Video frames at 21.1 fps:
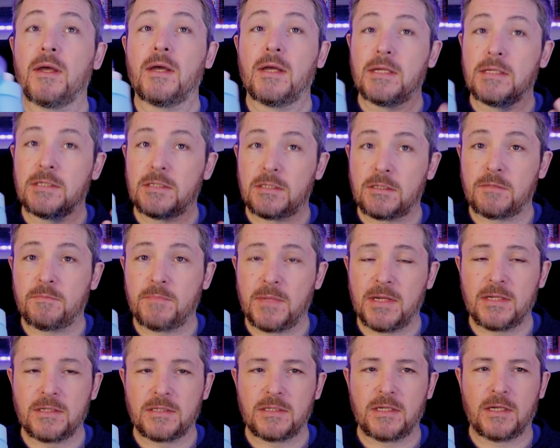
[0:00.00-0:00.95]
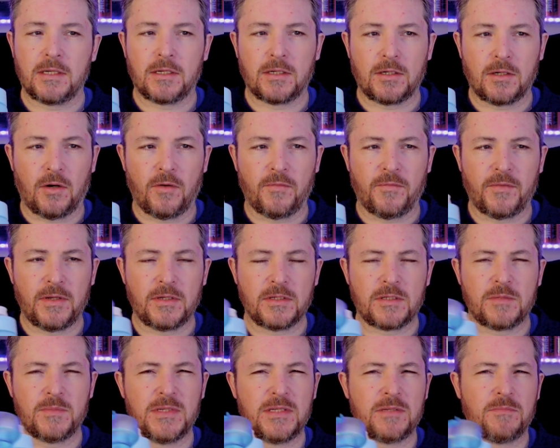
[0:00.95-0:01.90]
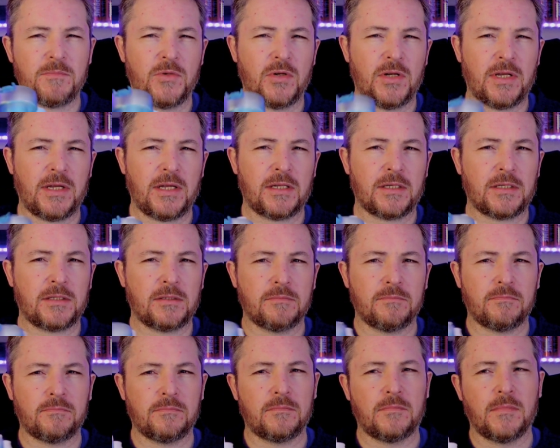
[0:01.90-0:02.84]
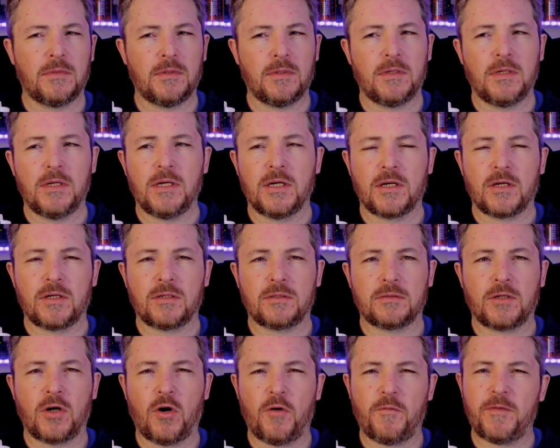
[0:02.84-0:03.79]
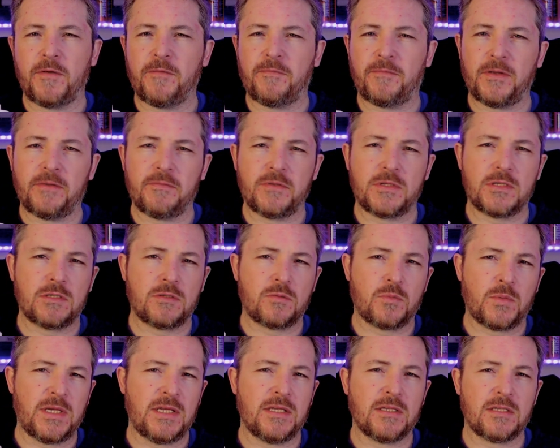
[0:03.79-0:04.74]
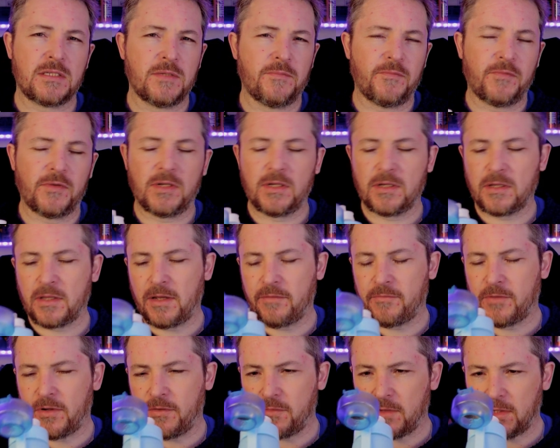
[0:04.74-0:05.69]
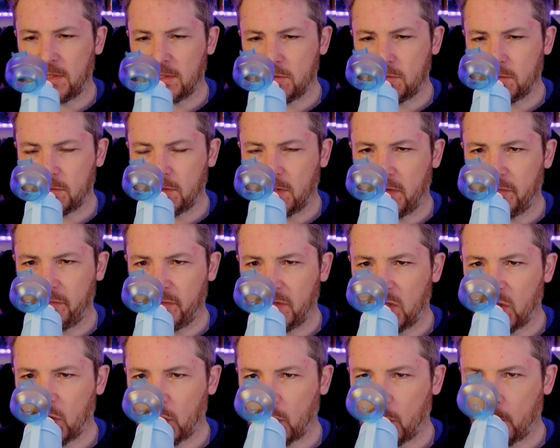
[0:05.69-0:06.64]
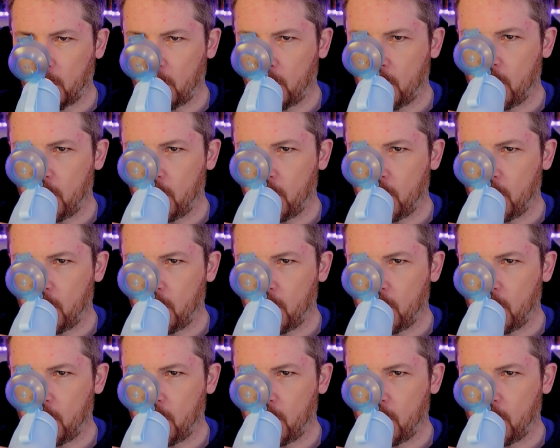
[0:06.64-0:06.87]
It smells like coffee. It smells more like a coffee flavoured sweet, something like that, rather than actual coffee.